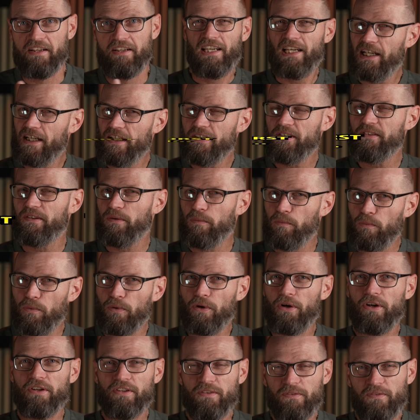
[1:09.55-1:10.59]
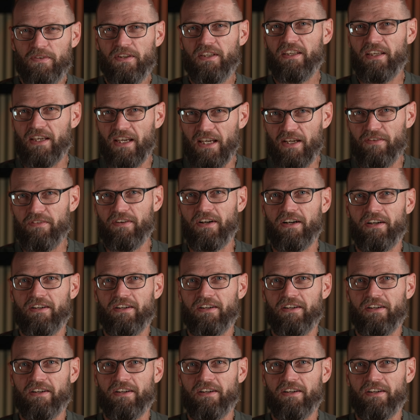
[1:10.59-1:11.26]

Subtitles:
It is the worst thing ever.